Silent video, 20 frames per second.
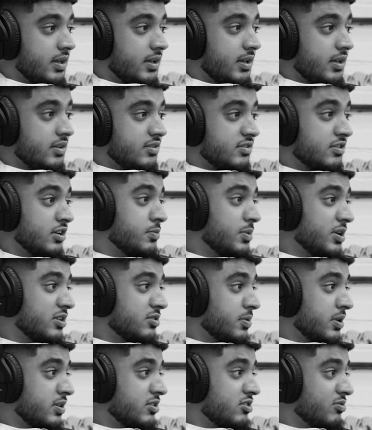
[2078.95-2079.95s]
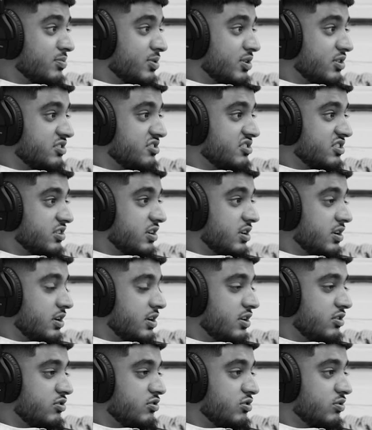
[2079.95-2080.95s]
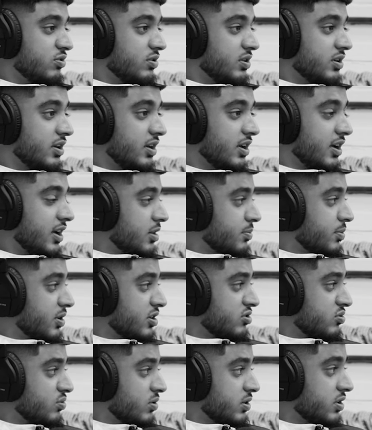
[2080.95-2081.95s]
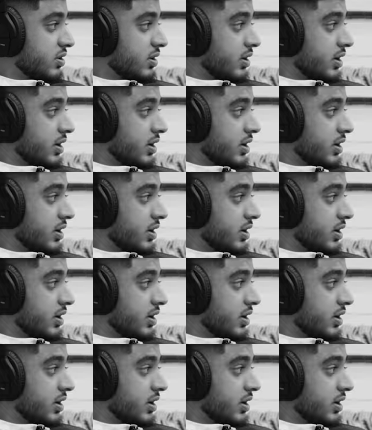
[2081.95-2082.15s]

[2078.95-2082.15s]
It's going to be expensive because you're going to need to get the best one you